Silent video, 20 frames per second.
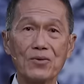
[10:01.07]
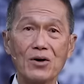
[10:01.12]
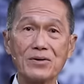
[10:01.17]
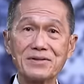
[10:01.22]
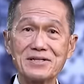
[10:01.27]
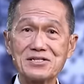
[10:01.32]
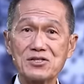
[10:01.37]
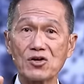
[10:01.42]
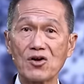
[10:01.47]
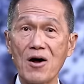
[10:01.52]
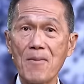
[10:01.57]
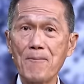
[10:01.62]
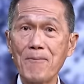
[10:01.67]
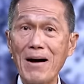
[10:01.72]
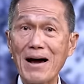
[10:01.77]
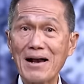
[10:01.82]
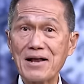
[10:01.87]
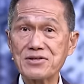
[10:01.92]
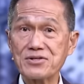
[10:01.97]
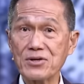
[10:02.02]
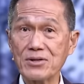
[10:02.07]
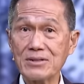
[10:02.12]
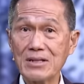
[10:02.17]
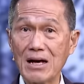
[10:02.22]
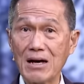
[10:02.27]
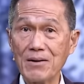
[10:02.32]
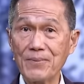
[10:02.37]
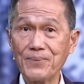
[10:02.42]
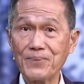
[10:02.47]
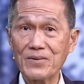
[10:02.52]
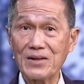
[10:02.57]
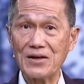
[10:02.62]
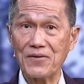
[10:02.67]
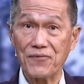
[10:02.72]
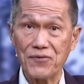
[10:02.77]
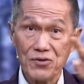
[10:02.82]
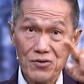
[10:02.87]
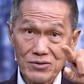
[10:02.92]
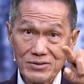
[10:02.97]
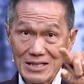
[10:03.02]
notice the comparison now.
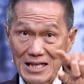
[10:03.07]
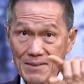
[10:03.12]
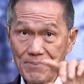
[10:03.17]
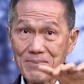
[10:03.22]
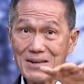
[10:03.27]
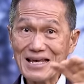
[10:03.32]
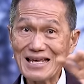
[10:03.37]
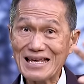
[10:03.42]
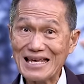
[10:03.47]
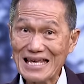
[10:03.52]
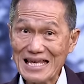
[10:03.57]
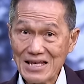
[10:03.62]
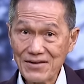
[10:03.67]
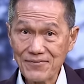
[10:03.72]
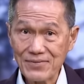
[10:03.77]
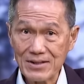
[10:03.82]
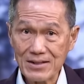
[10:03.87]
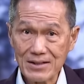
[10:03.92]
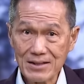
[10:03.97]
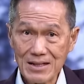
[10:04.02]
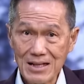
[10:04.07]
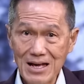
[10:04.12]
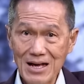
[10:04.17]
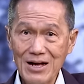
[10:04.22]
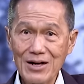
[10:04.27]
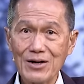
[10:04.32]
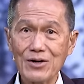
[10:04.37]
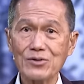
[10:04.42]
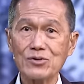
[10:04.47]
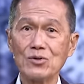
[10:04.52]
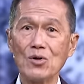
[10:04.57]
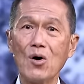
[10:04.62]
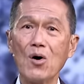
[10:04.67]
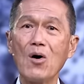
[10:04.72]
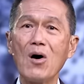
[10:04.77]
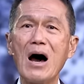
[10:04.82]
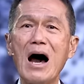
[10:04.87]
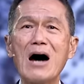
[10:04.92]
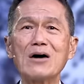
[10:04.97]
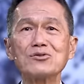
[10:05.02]
If you then being evil,
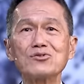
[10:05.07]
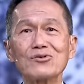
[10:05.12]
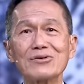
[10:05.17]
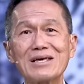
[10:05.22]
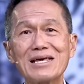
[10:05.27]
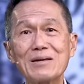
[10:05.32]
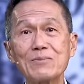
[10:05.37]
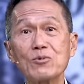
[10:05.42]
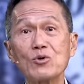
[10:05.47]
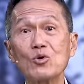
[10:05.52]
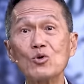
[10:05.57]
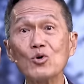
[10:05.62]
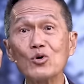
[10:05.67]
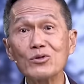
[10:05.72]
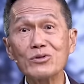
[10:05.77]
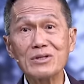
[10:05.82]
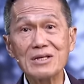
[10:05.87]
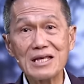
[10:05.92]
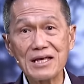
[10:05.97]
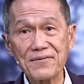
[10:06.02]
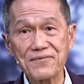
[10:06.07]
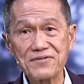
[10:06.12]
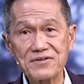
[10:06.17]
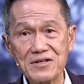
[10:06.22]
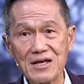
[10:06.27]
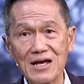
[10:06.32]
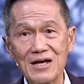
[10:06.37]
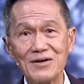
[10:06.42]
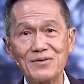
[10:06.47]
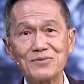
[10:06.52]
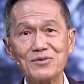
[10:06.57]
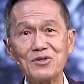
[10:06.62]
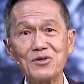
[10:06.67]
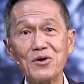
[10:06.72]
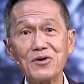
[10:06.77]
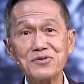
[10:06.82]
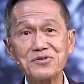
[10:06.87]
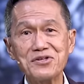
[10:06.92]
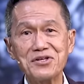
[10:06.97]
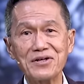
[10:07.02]
know how to give good gifts to
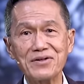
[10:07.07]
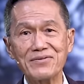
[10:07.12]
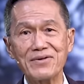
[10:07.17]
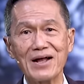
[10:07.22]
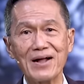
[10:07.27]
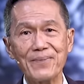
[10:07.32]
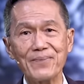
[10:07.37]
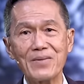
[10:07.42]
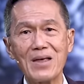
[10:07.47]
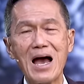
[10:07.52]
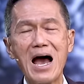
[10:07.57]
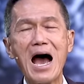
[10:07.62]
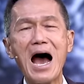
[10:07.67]
your children,